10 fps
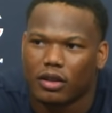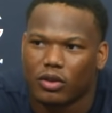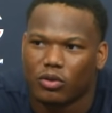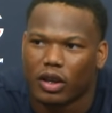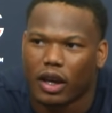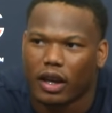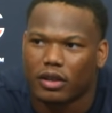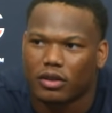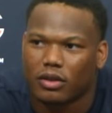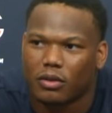you look at it
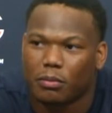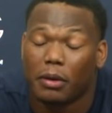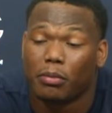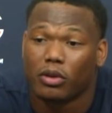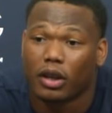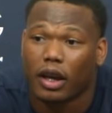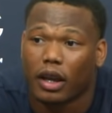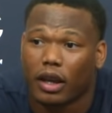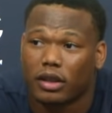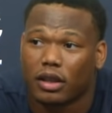as, people look at
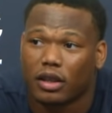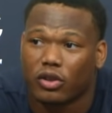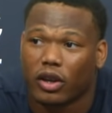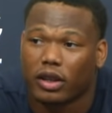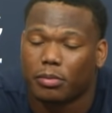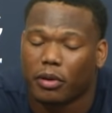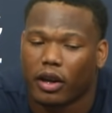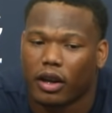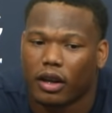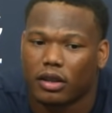it as in a
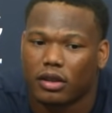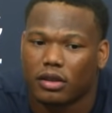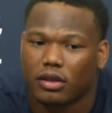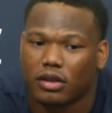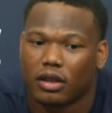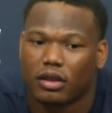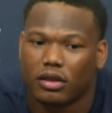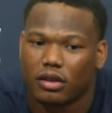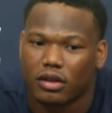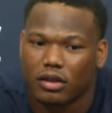transparent sense.